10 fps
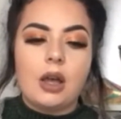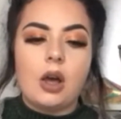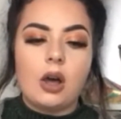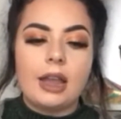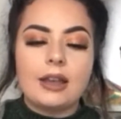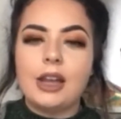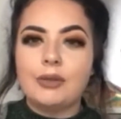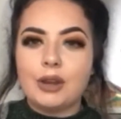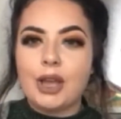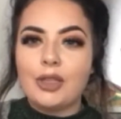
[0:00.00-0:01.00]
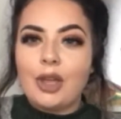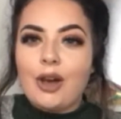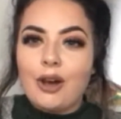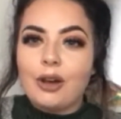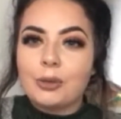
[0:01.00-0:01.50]
I kind of learnt the
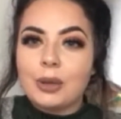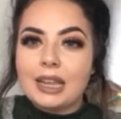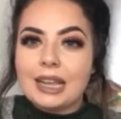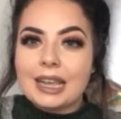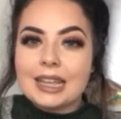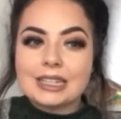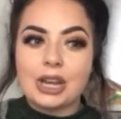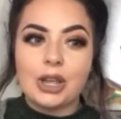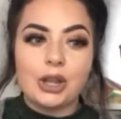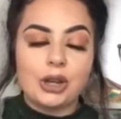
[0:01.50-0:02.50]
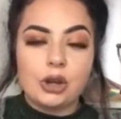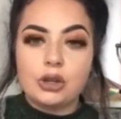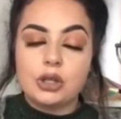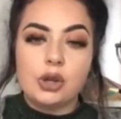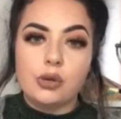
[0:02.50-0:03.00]
hard way, I guess, learnt
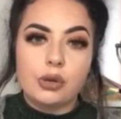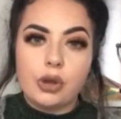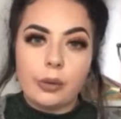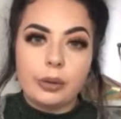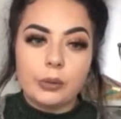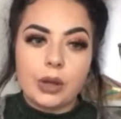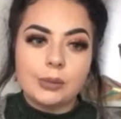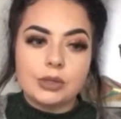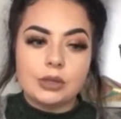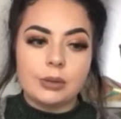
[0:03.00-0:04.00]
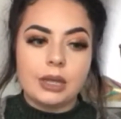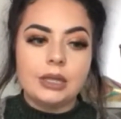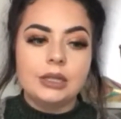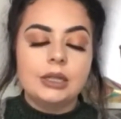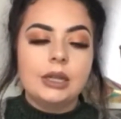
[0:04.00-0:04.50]
not knowing what I was doing.